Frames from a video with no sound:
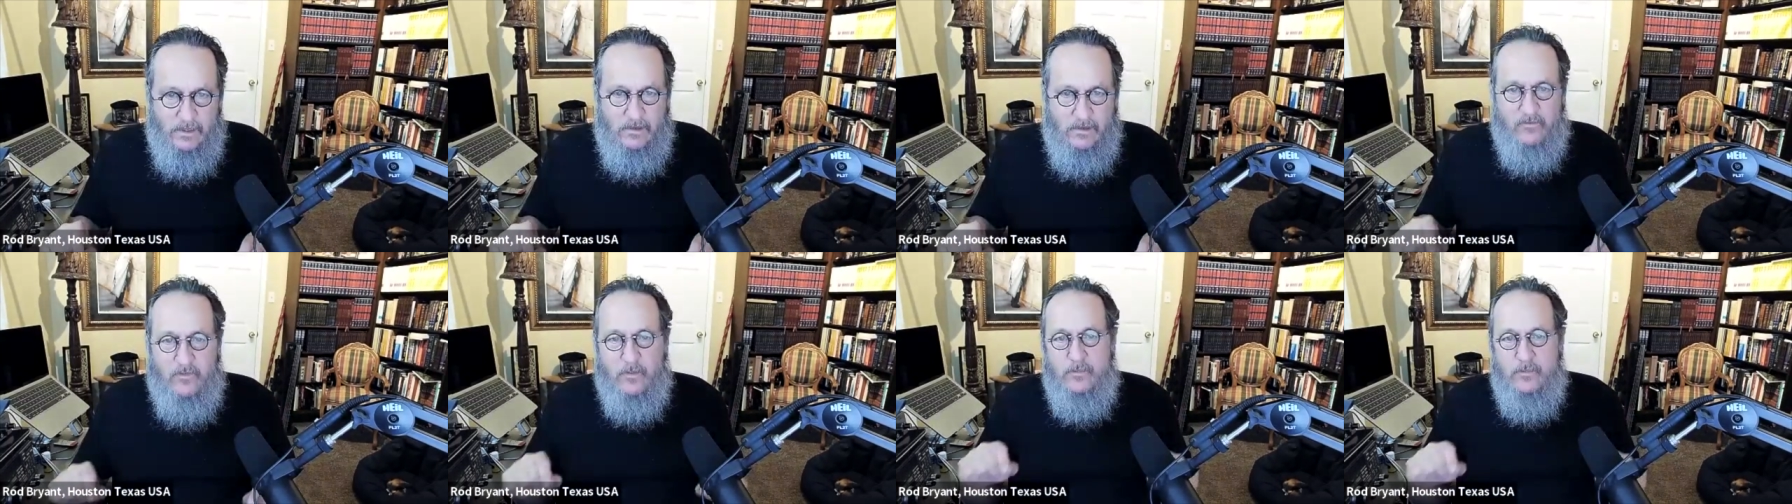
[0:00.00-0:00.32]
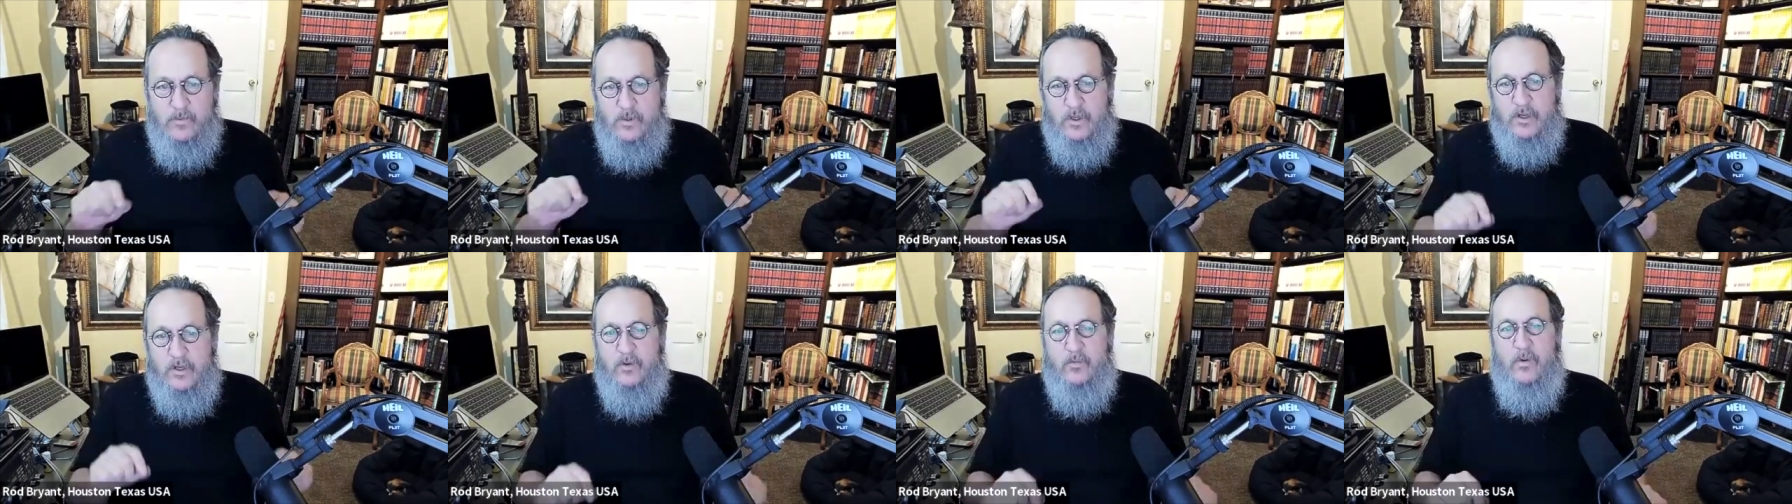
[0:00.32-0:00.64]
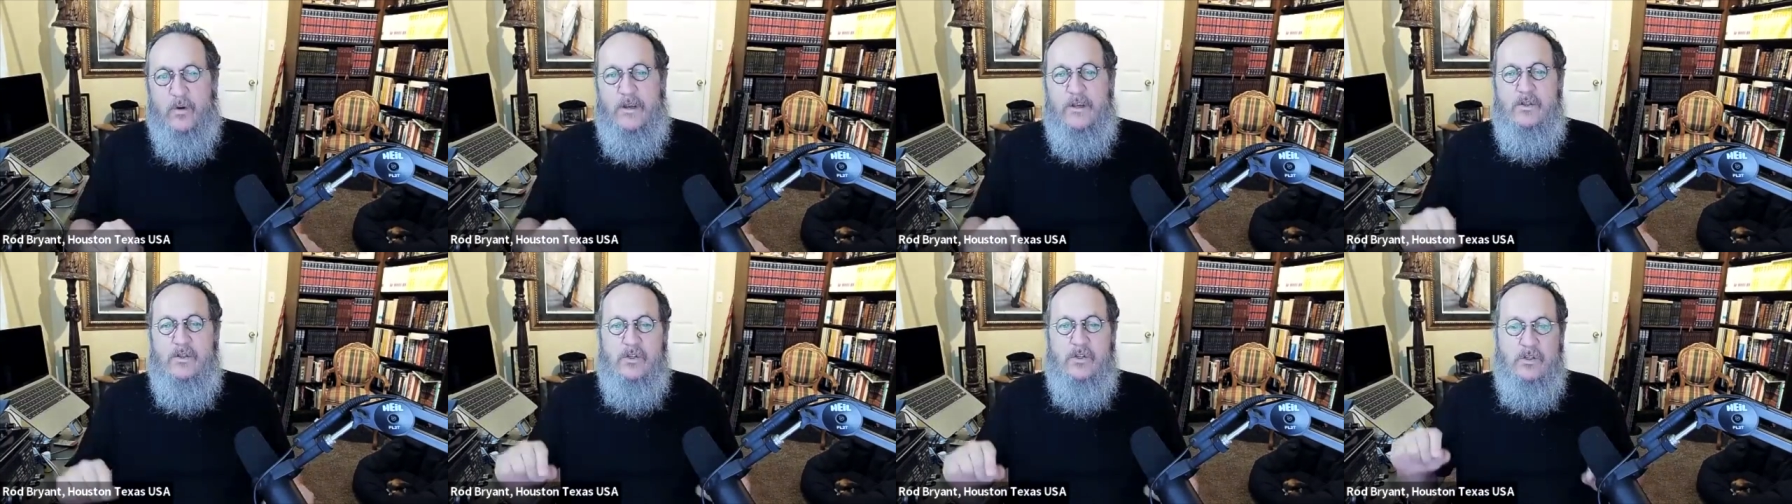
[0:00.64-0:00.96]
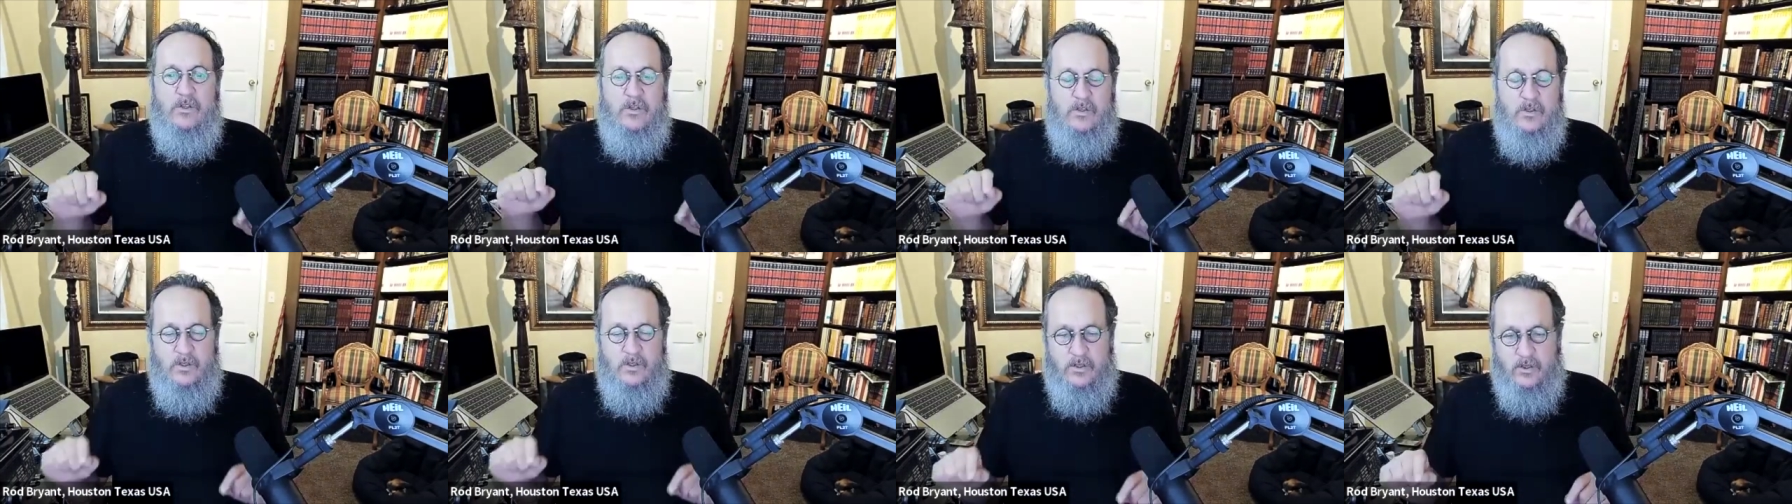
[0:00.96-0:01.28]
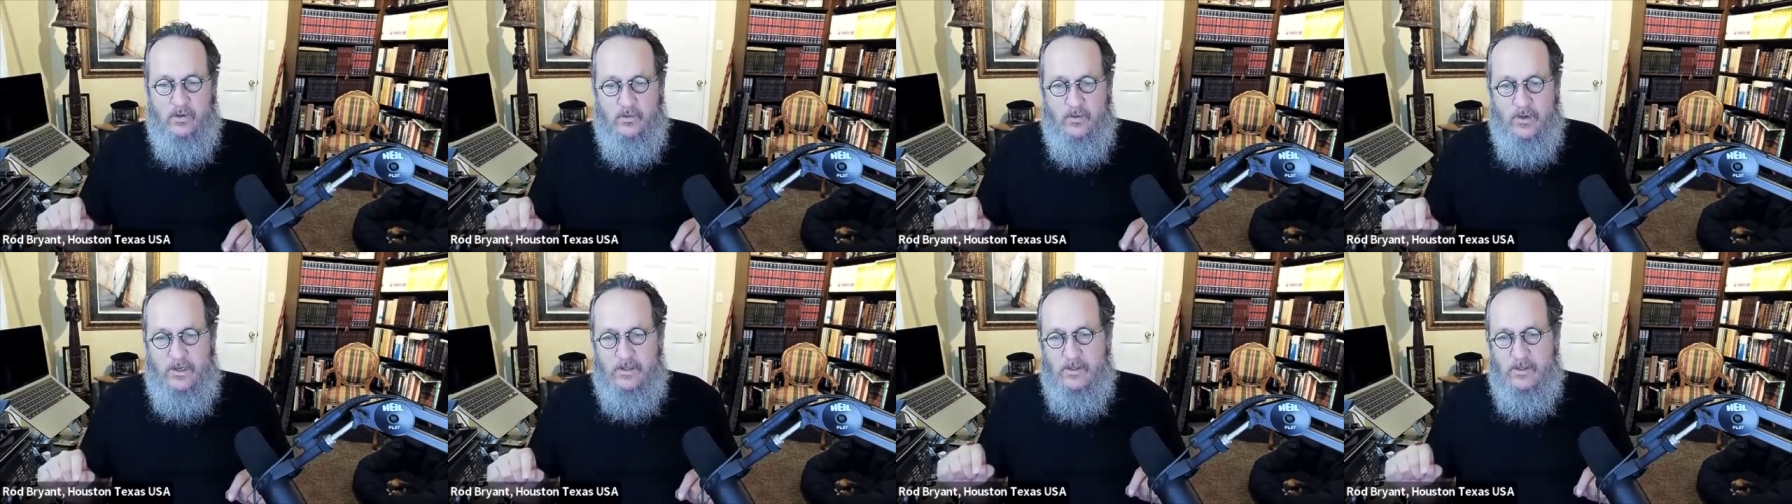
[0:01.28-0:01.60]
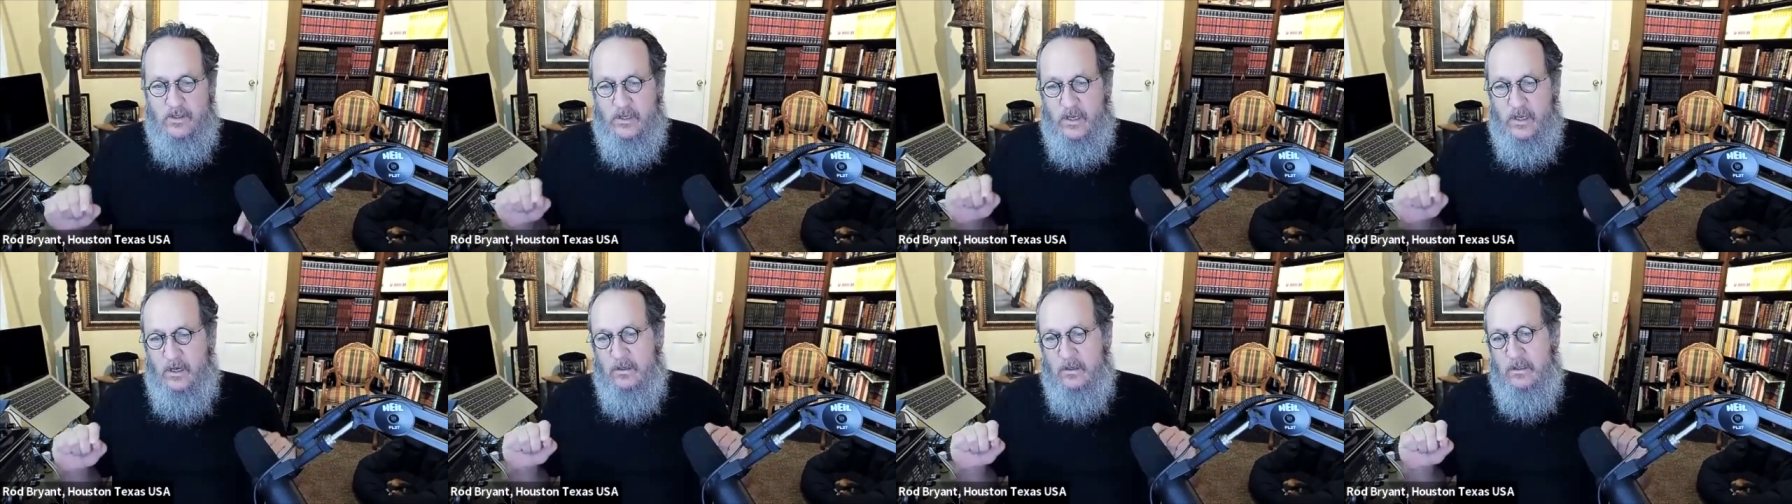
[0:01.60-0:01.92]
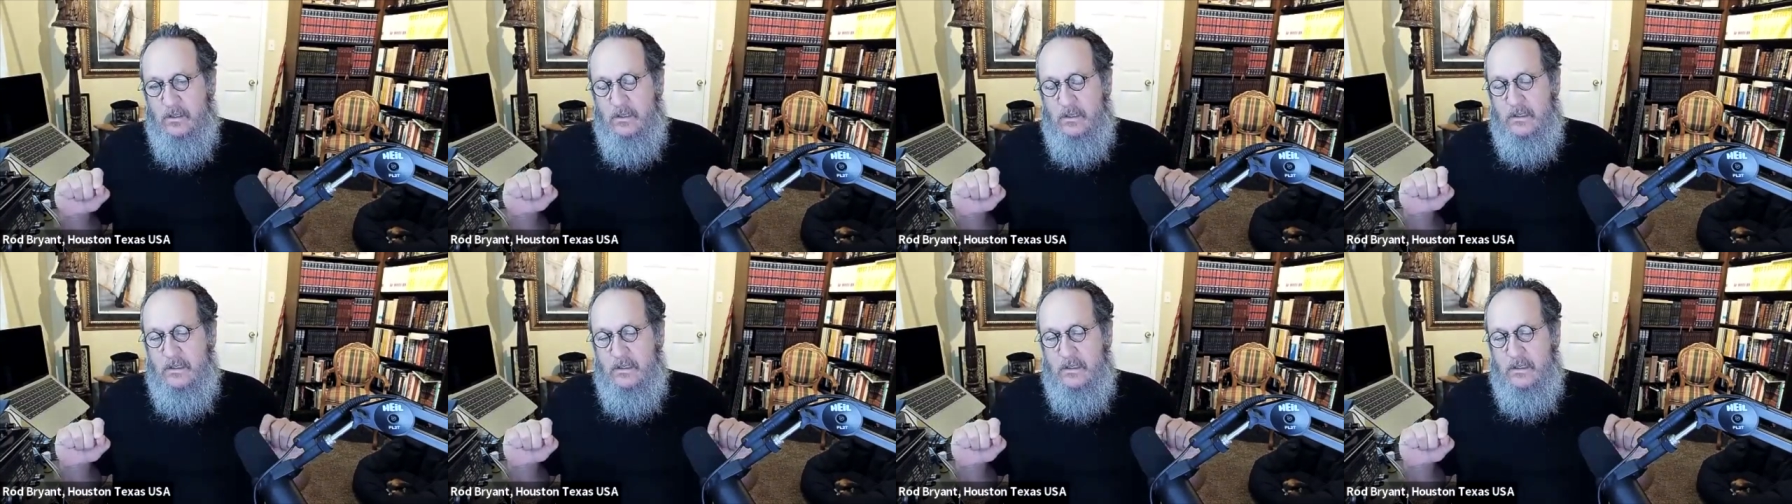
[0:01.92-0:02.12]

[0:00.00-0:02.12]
from generation to generation. Now,